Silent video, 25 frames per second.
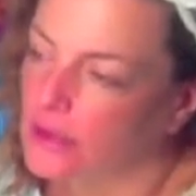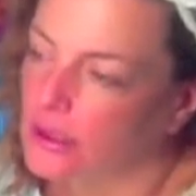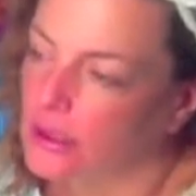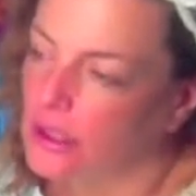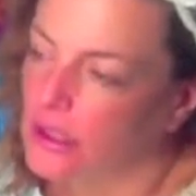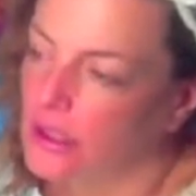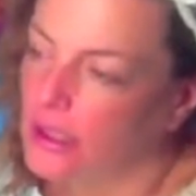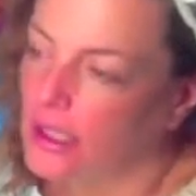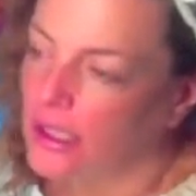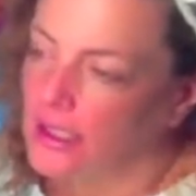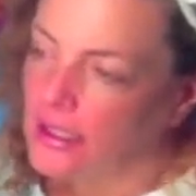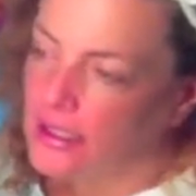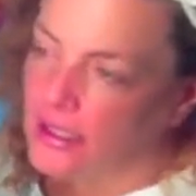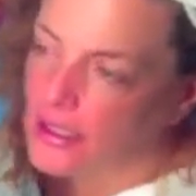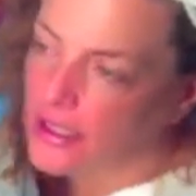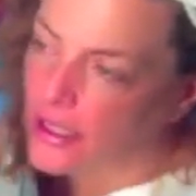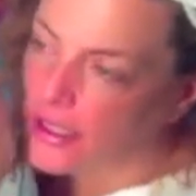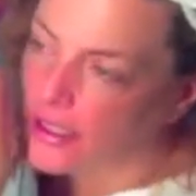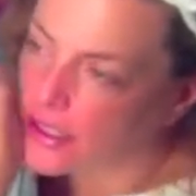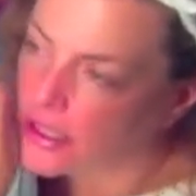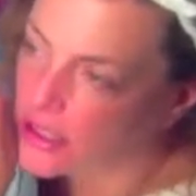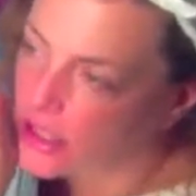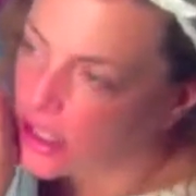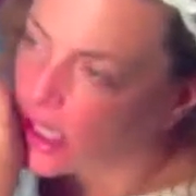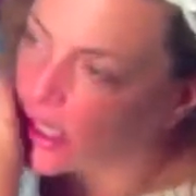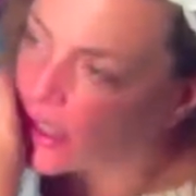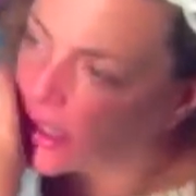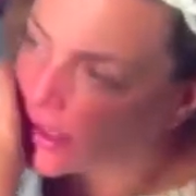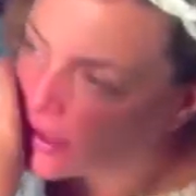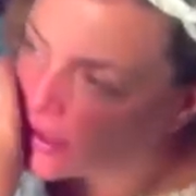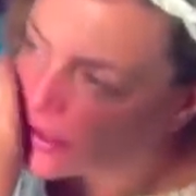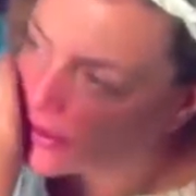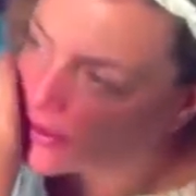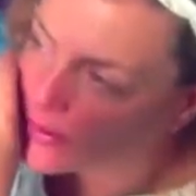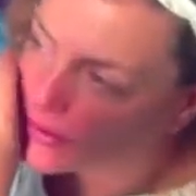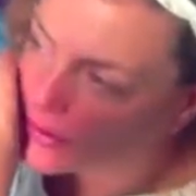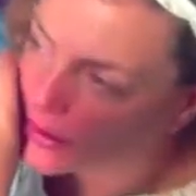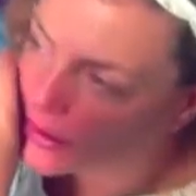oh, it's, like it's that, done
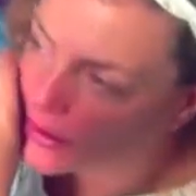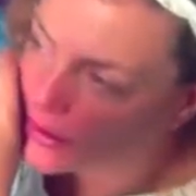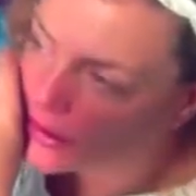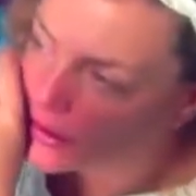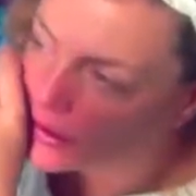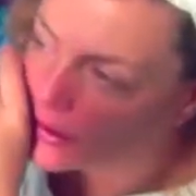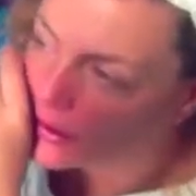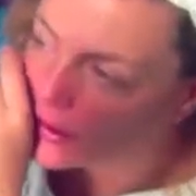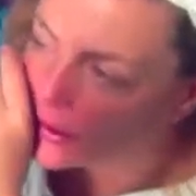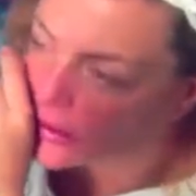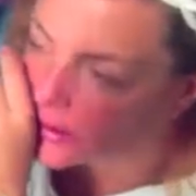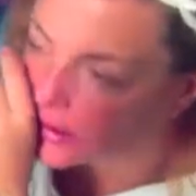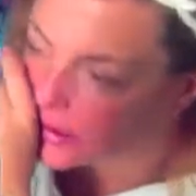differently different.